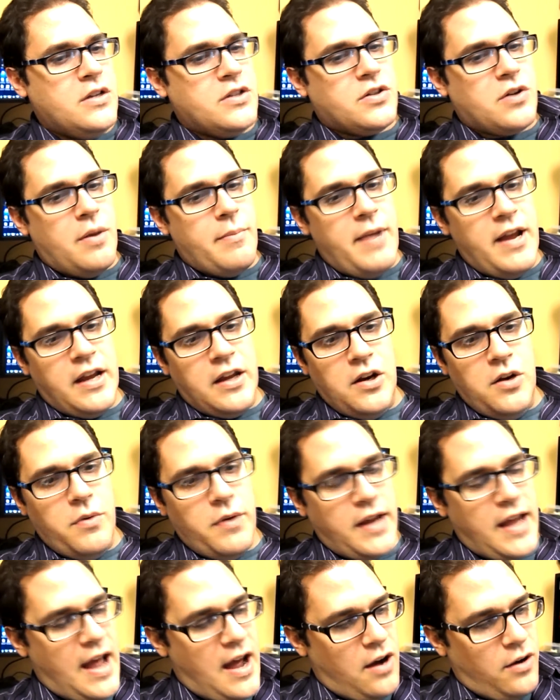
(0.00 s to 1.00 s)
So I make a
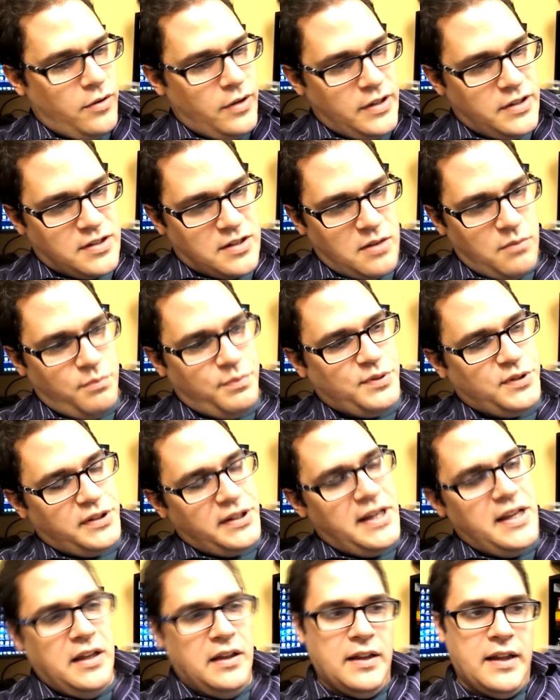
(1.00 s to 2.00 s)
new account. It's
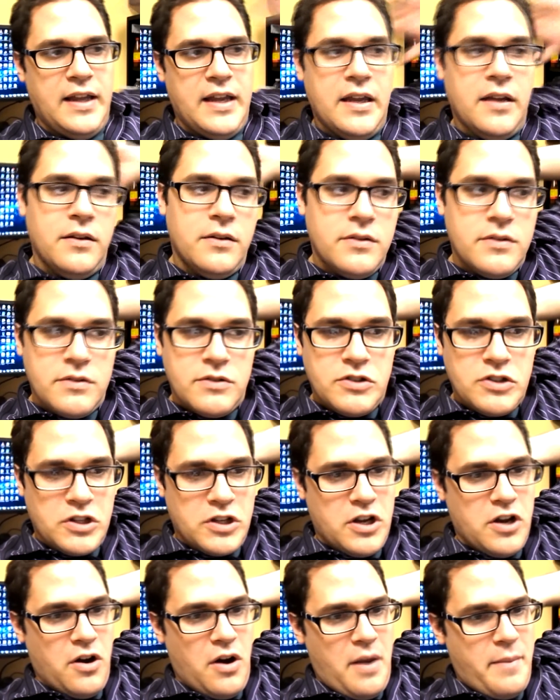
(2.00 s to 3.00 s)
completely
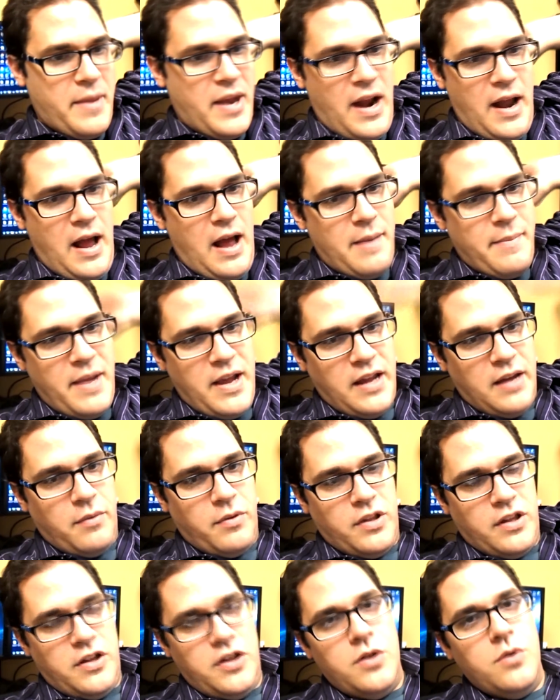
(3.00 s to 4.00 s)
secure. I mean, I make
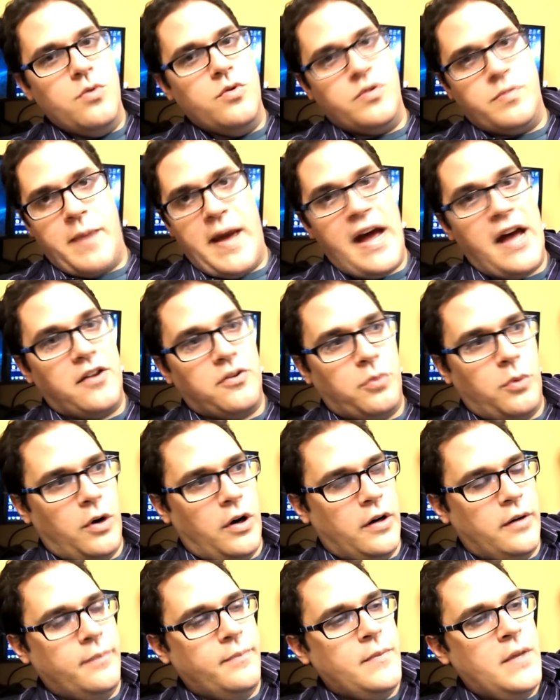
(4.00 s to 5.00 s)
it with a huge
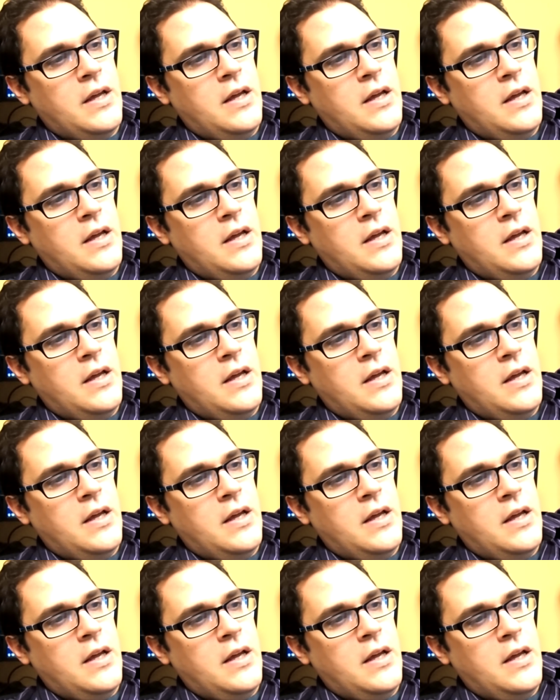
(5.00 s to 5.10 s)
password.